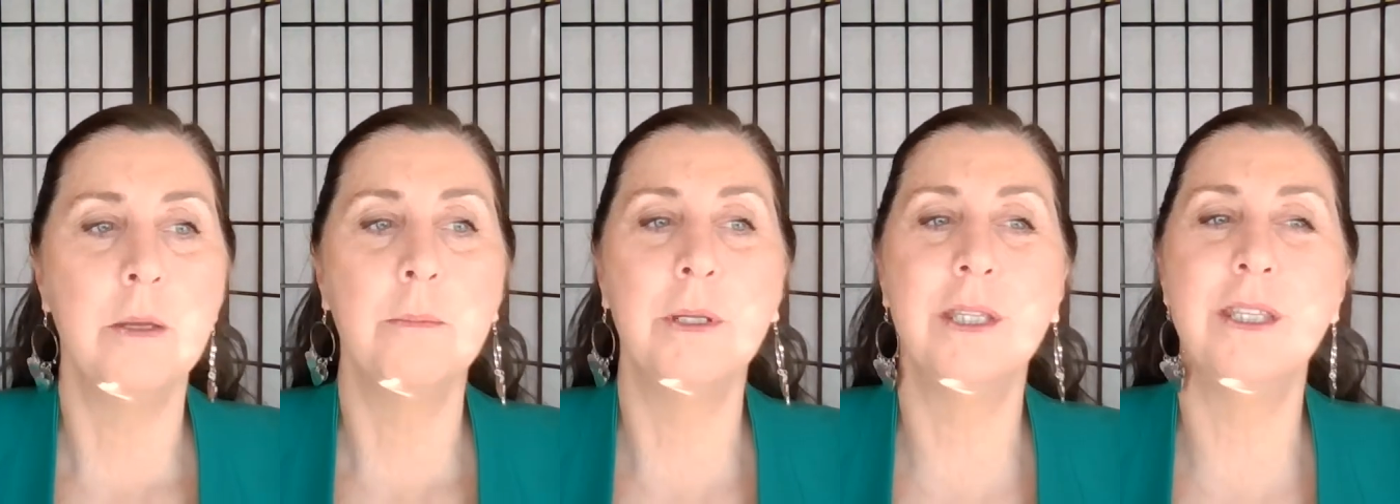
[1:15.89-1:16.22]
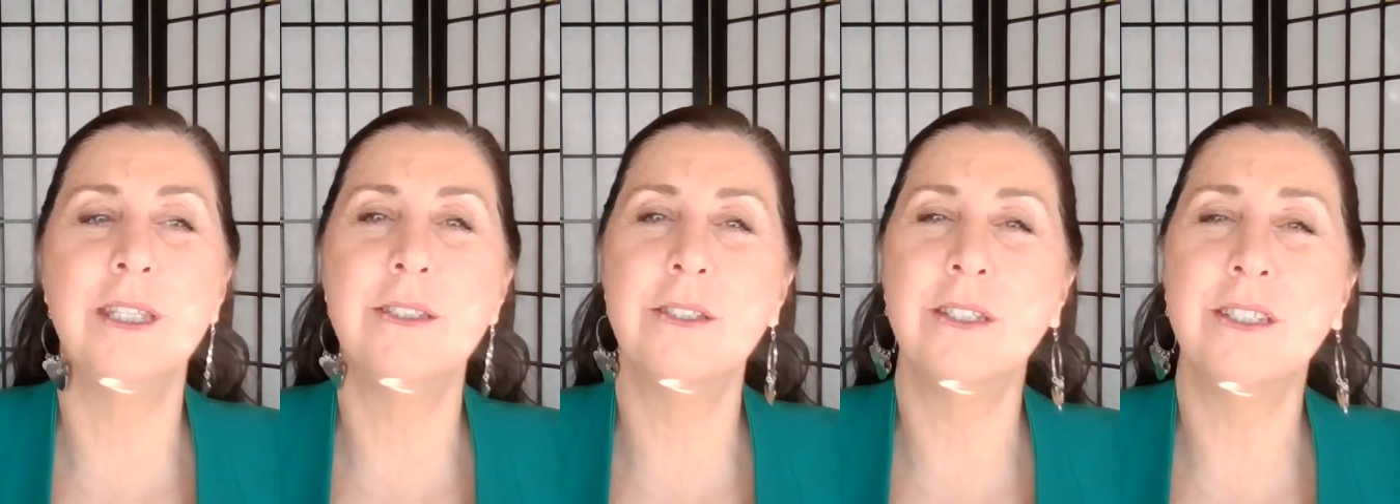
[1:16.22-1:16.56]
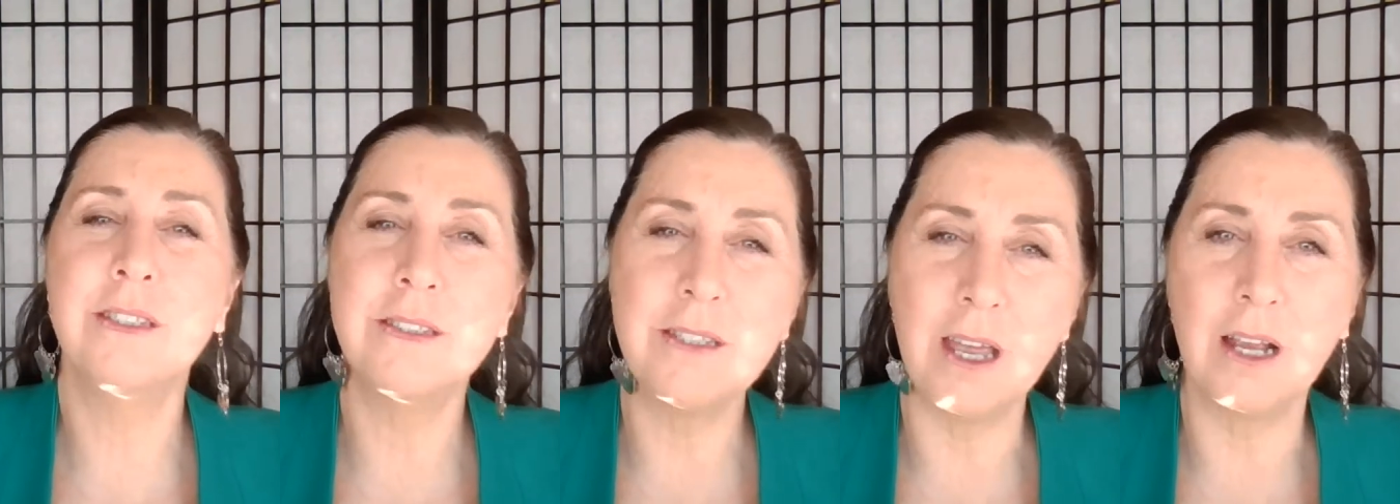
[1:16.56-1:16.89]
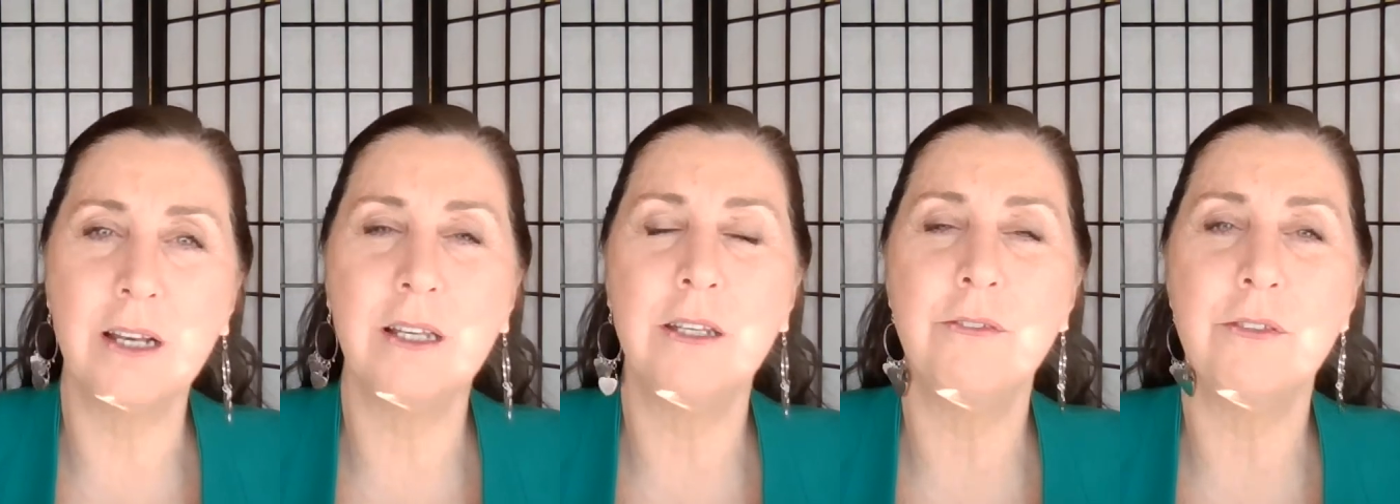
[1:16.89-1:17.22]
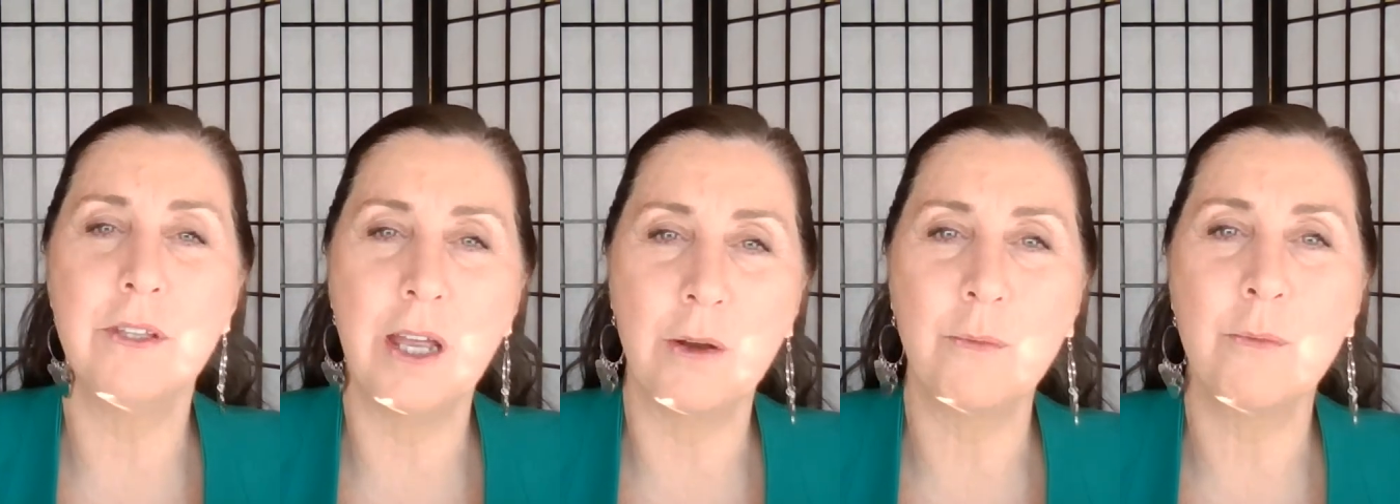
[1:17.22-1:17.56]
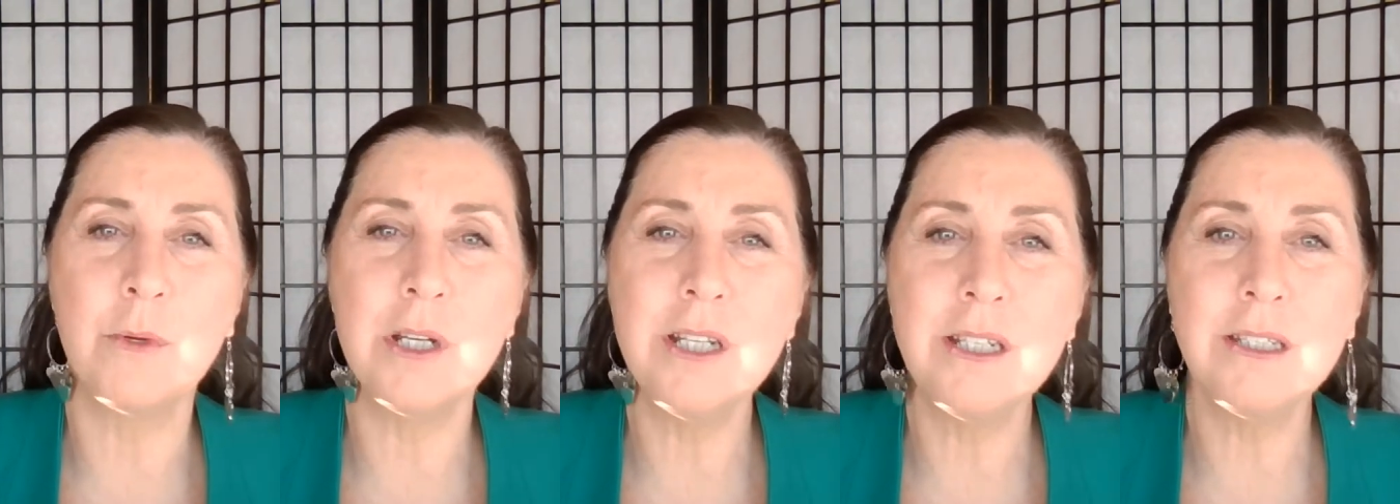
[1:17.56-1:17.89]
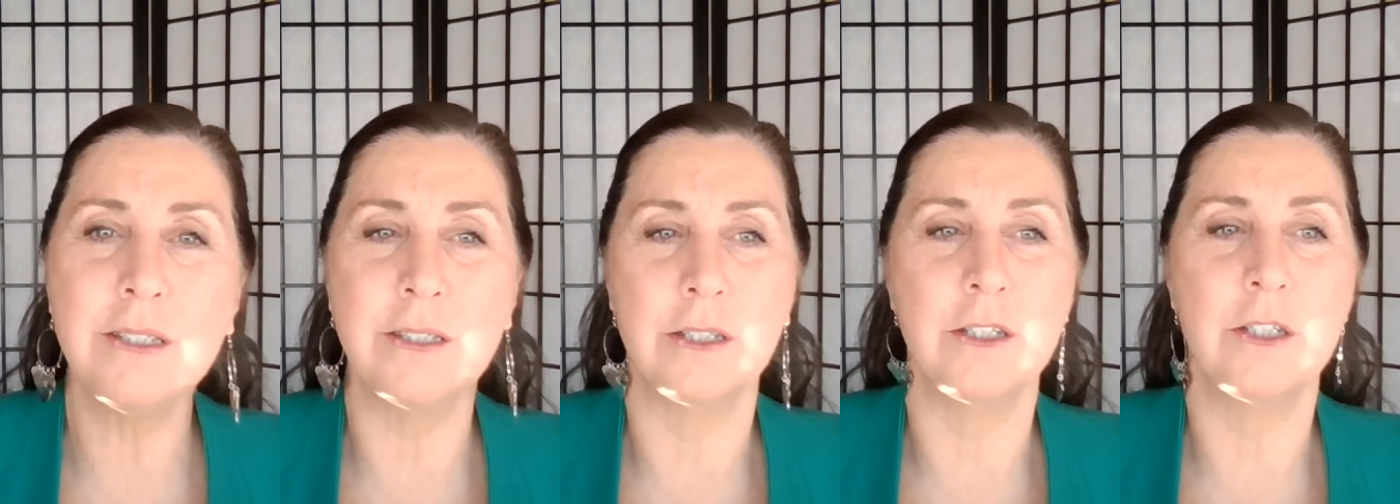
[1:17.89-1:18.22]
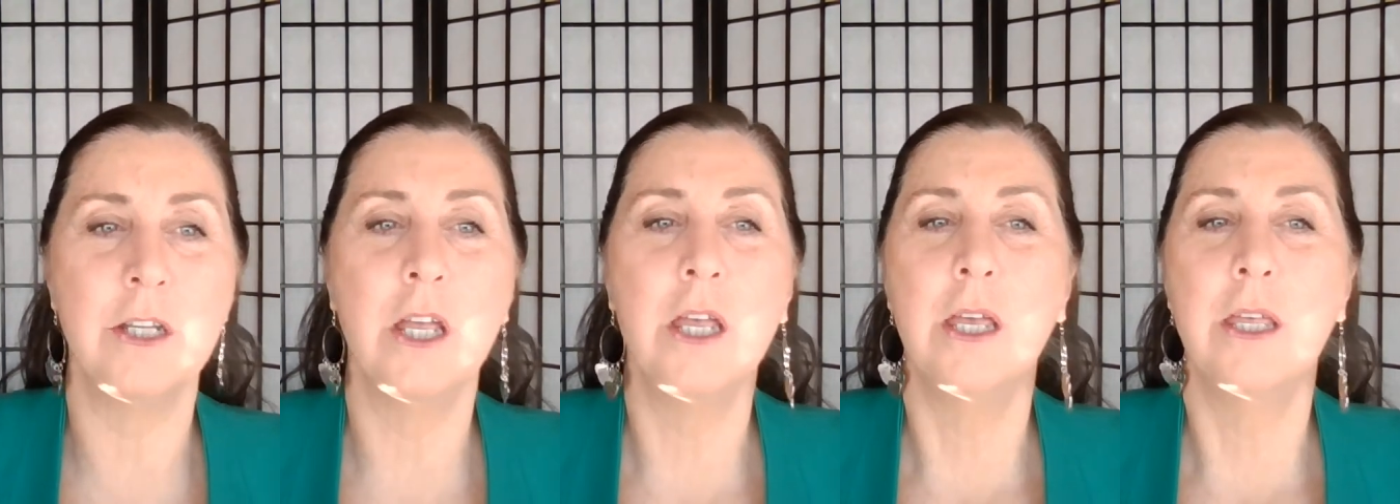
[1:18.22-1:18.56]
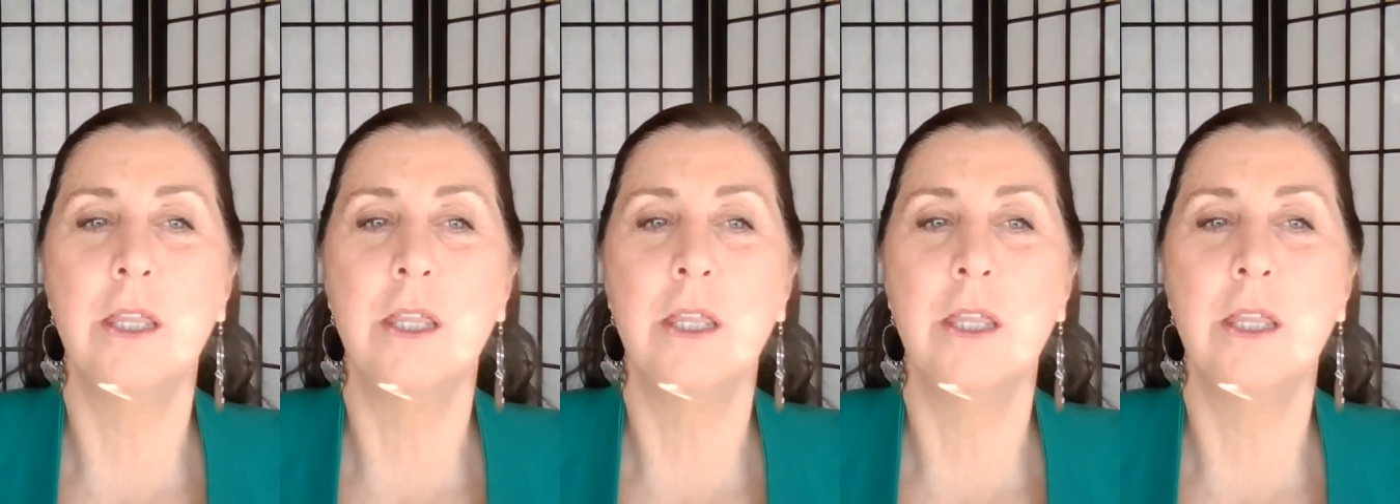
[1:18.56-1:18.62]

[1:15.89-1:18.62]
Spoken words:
But it's exactly for that reason